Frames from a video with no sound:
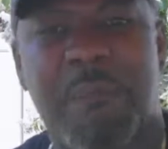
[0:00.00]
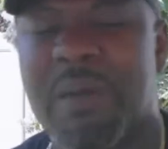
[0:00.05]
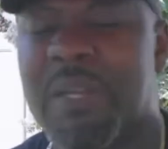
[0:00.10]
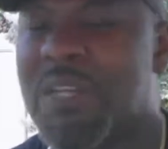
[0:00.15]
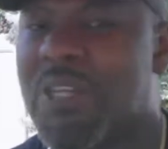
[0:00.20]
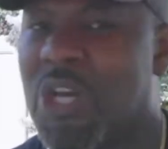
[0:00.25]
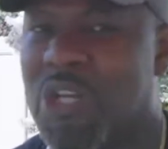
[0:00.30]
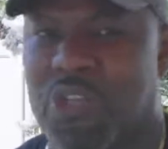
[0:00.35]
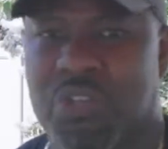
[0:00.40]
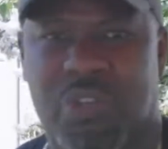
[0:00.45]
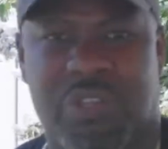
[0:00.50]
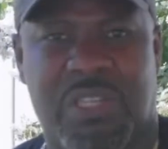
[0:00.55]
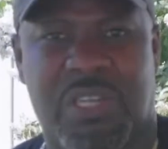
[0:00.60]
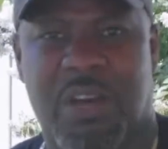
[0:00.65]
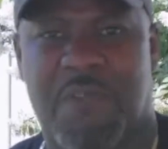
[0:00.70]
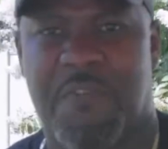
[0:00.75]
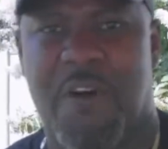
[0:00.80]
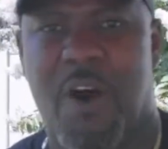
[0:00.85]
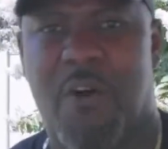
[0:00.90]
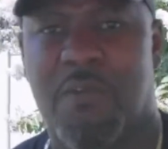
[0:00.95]
and dust
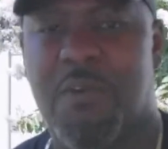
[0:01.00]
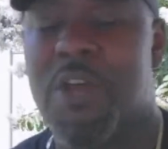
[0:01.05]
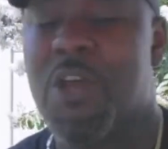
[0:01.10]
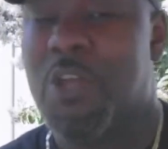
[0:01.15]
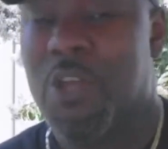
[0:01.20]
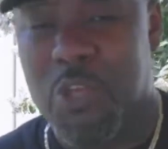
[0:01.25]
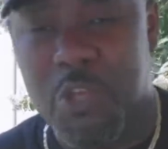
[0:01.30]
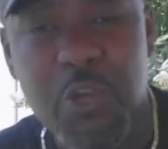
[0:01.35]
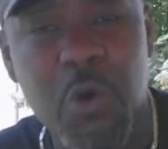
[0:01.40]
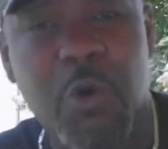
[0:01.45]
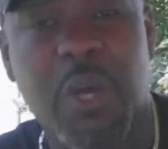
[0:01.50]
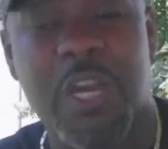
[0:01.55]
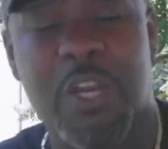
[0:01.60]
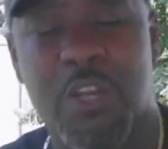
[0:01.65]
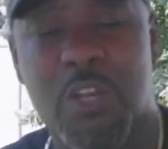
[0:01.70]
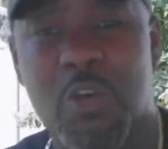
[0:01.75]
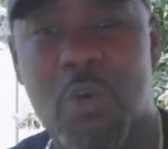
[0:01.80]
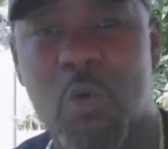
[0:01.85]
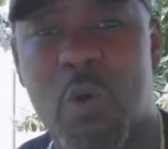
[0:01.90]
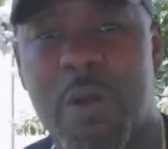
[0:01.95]
yourself off. You can
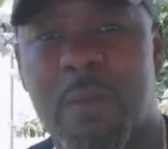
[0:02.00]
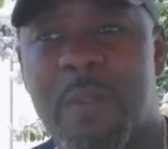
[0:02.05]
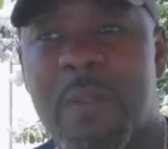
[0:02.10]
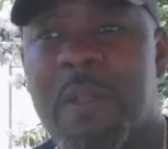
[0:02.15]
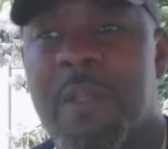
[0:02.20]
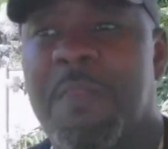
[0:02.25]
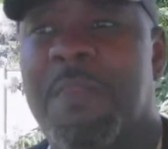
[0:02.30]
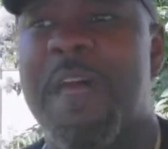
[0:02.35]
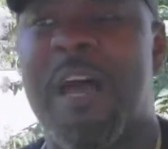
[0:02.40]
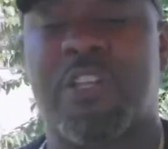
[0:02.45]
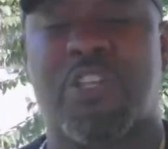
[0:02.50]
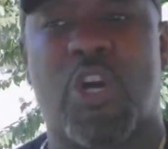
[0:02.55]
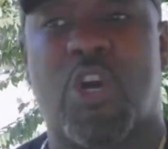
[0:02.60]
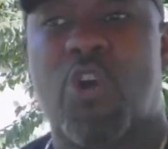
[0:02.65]
do it. There's a